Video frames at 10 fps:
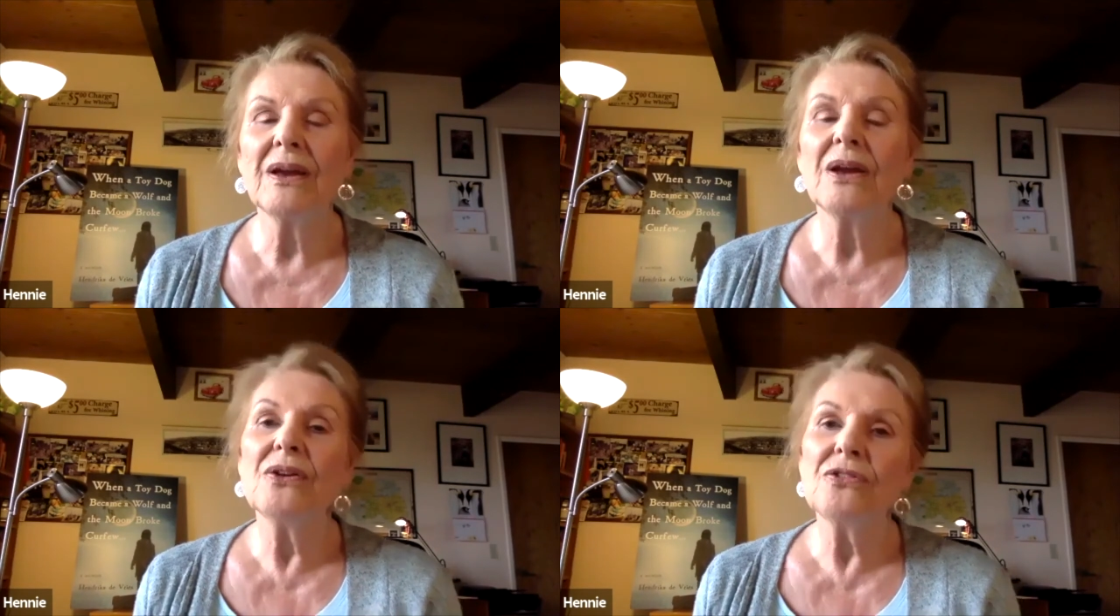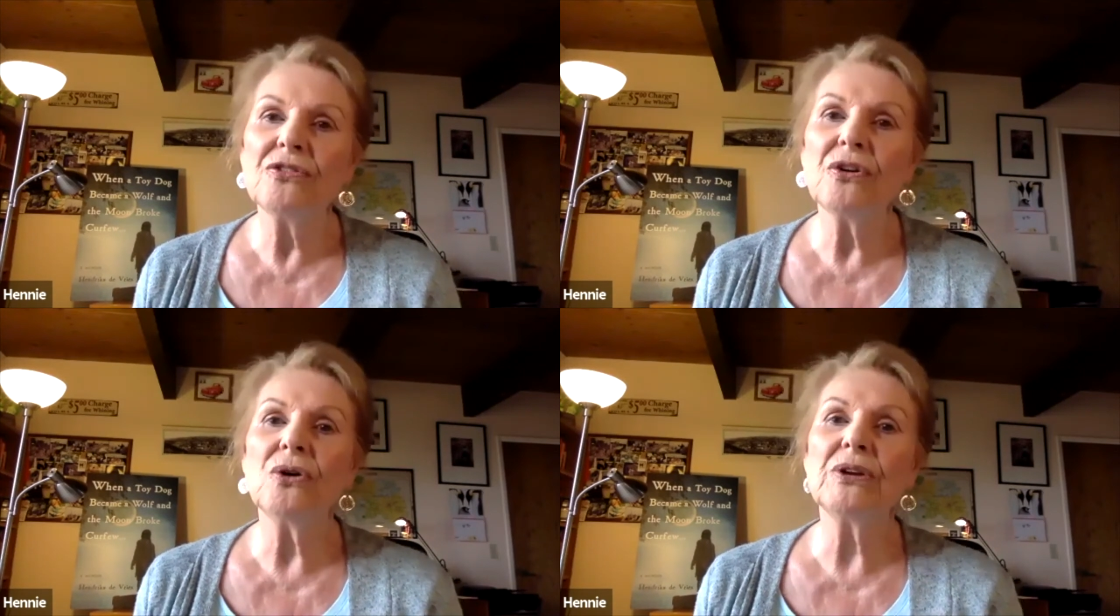
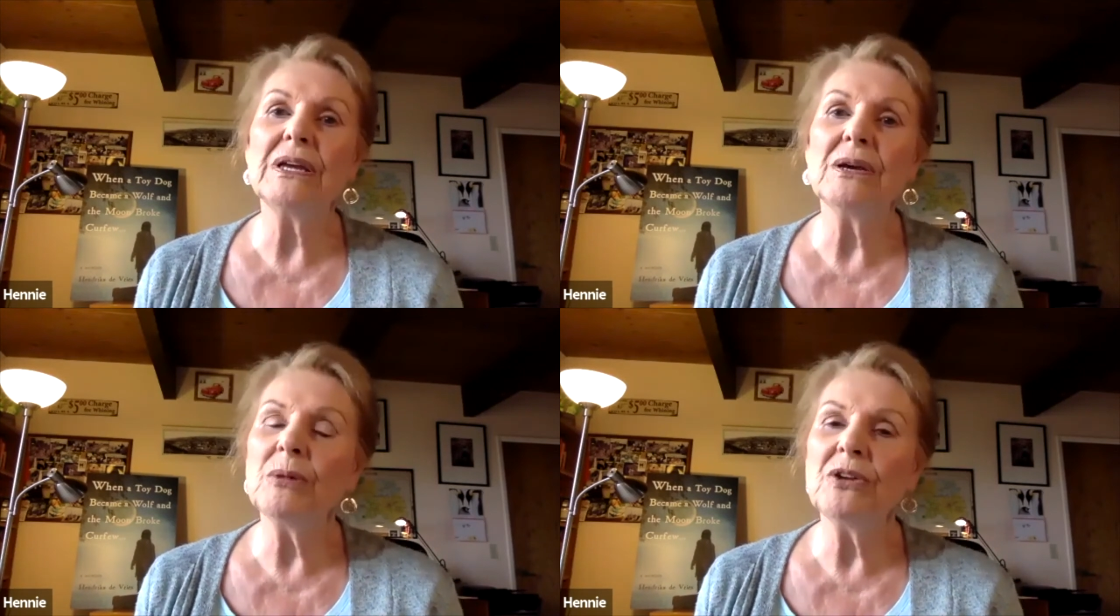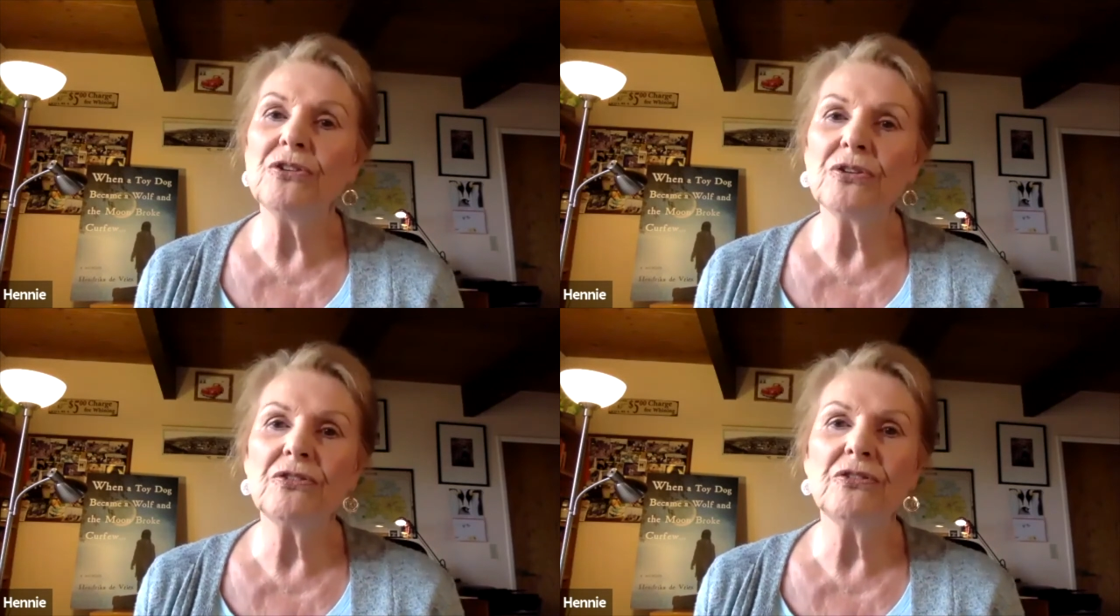So the
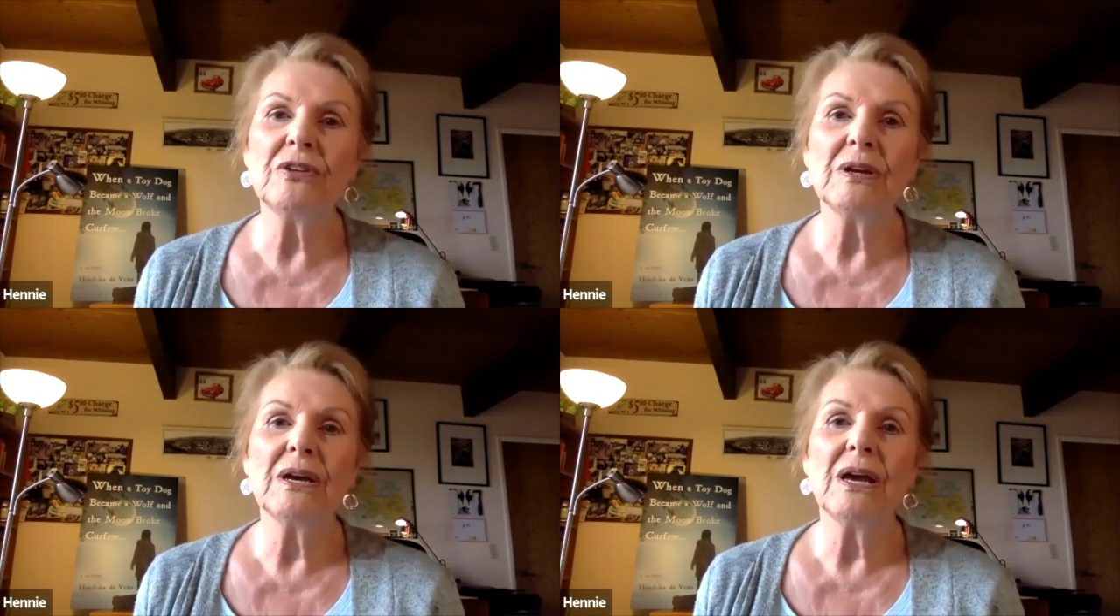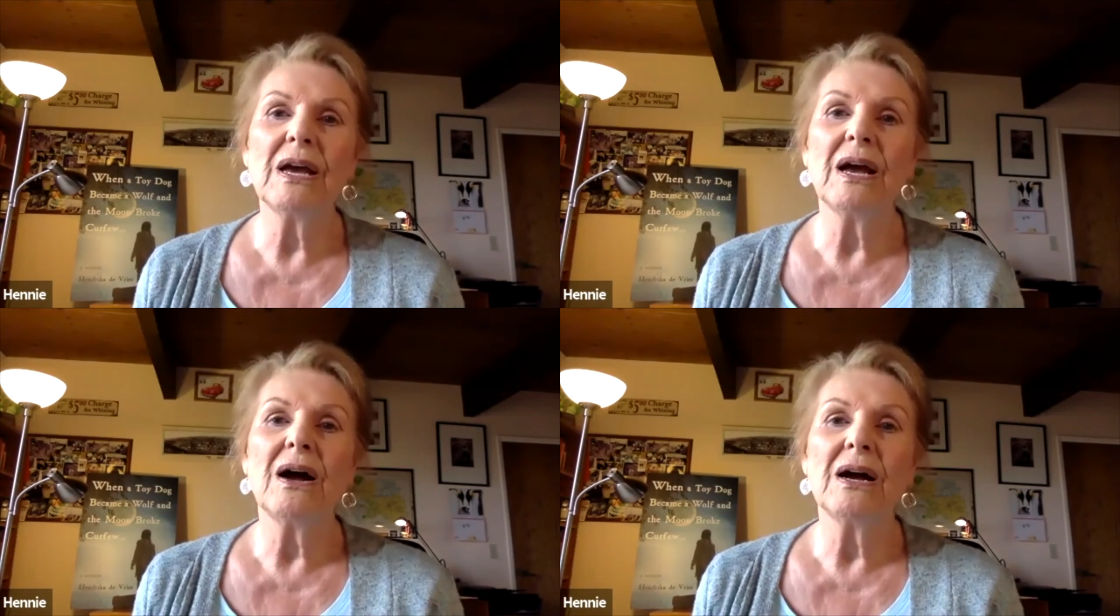images
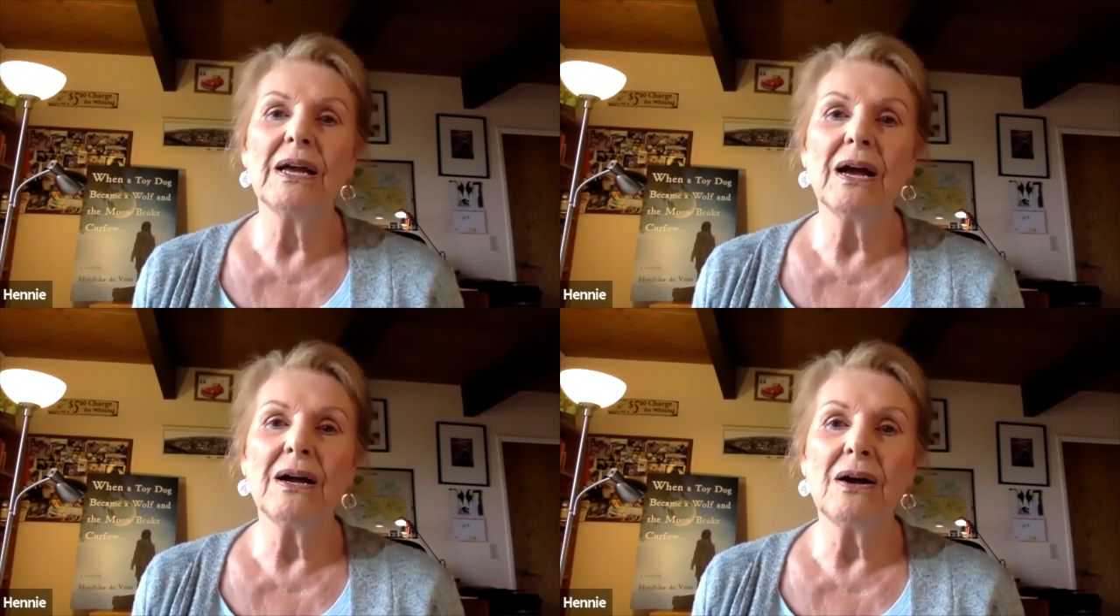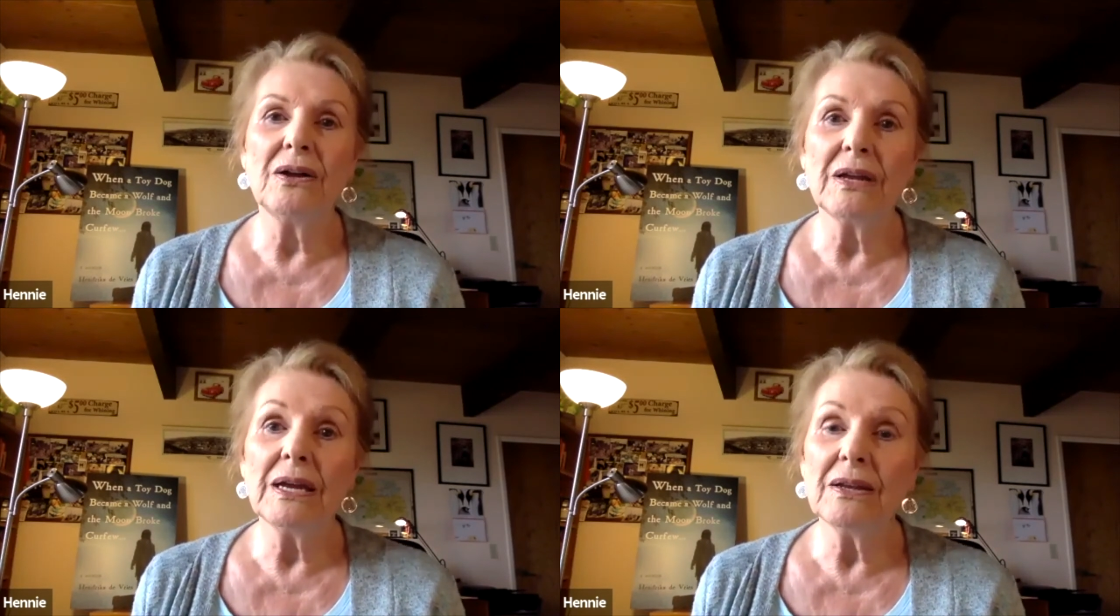
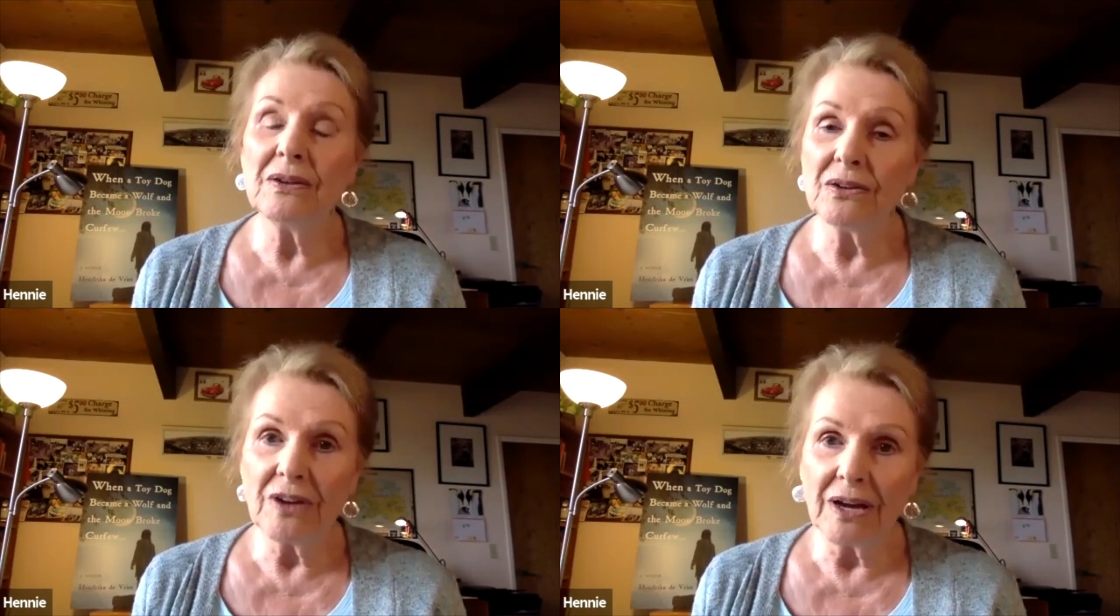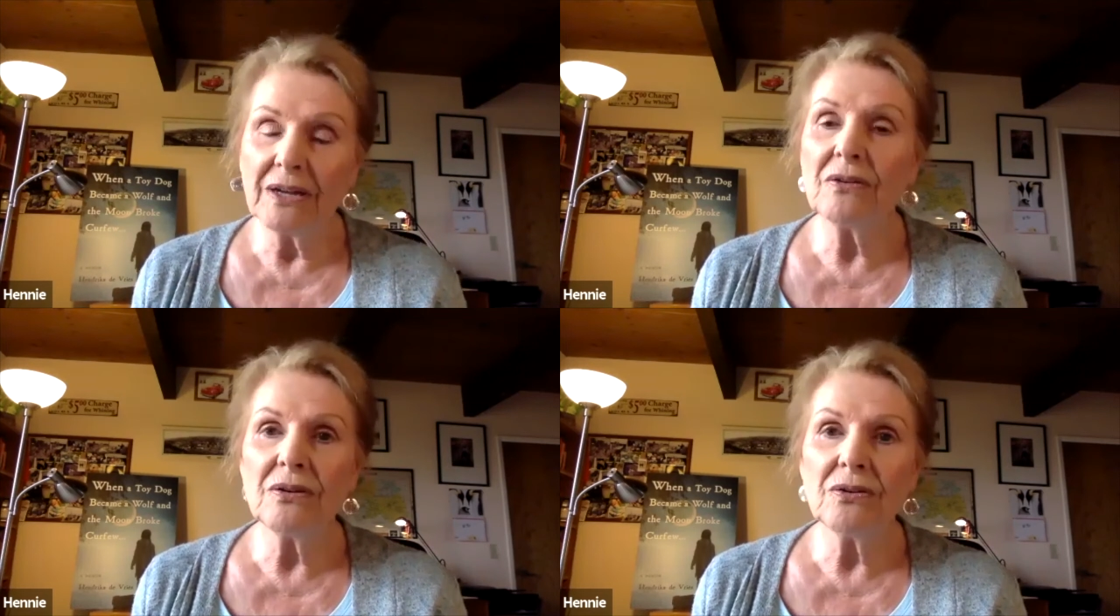in the
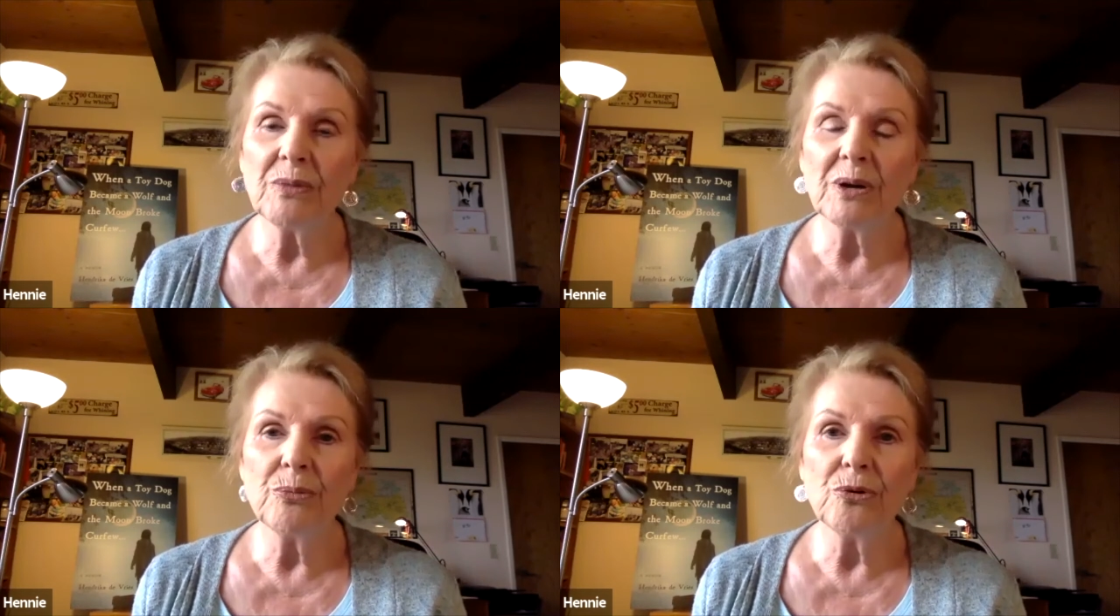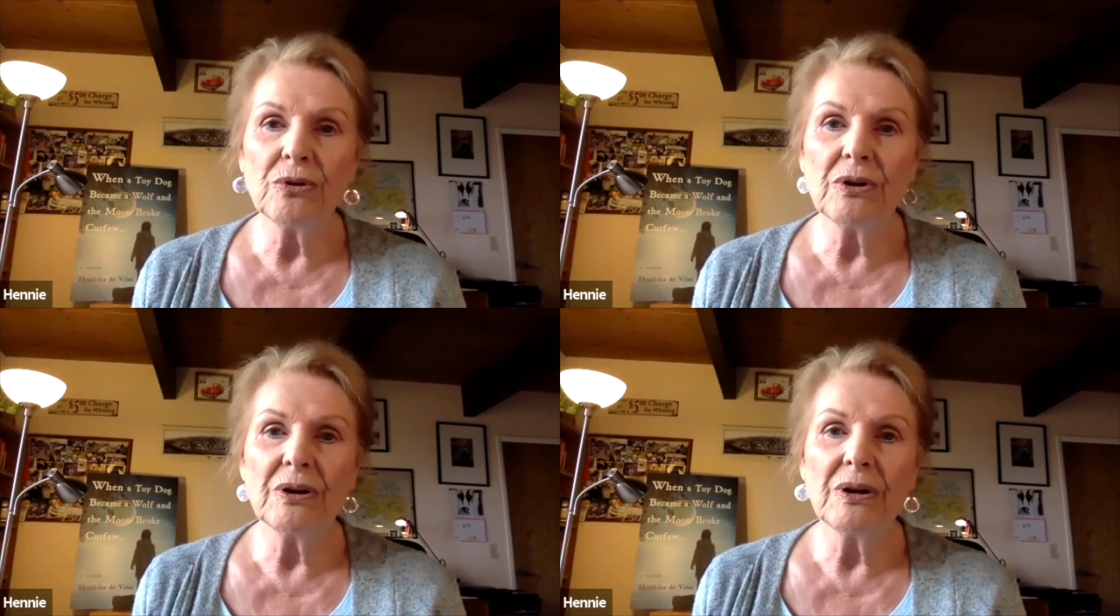title of my book